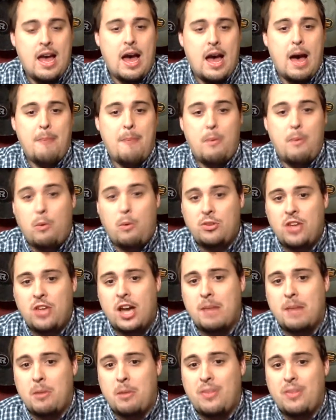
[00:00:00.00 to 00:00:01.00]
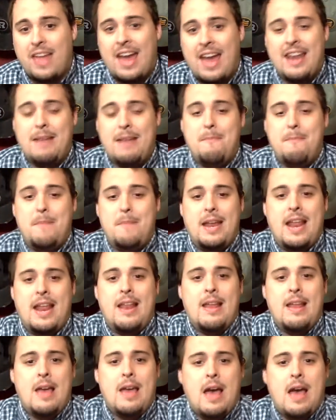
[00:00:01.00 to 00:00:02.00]
Uh, but we'll talk about that in a
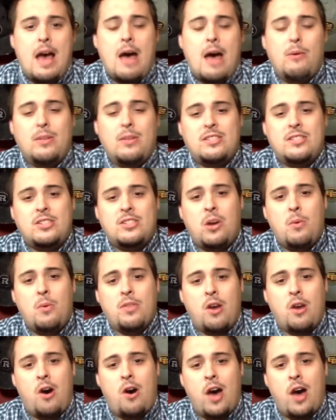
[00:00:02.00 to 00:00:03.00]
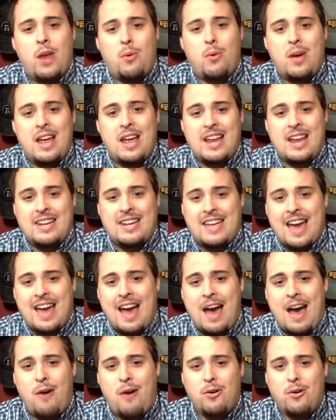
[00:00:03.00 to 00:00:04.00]
minute. Uh, let's start with Ottawa and
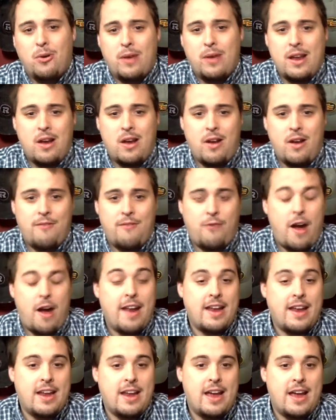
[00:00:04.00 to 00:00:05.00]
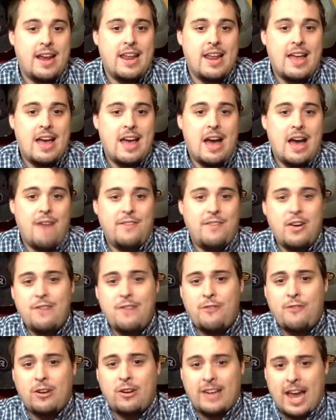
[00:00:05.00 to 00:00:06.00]
Calgary on Friday night. A very
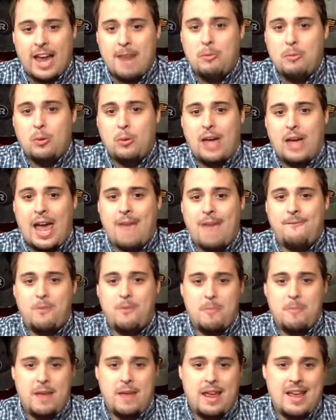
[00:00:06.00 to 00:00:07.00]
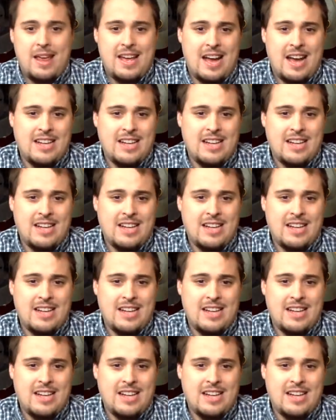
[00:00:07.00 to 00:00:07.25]
forgettable game for me.